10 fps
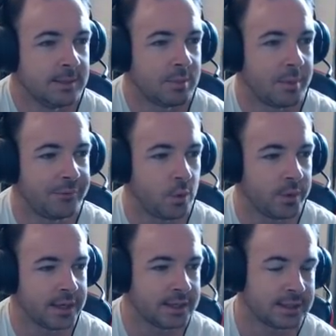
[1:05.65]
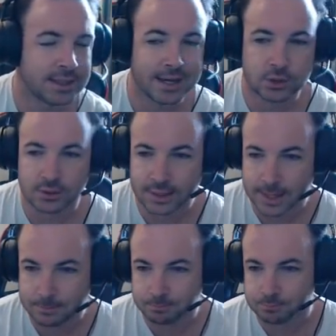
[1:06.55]
But before we get into the actual
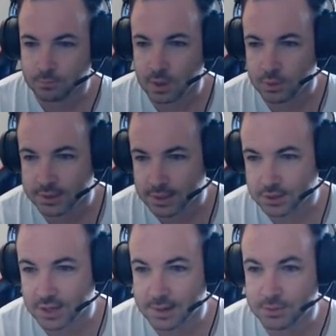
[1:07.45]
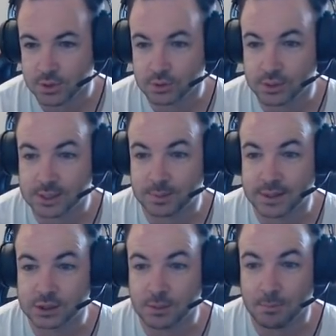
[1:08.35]
game, I want to take the time to
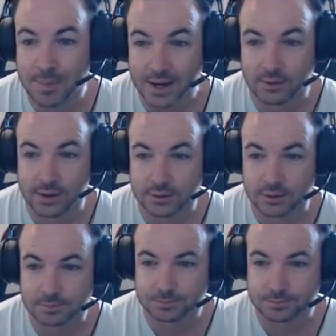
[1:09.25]
explain some background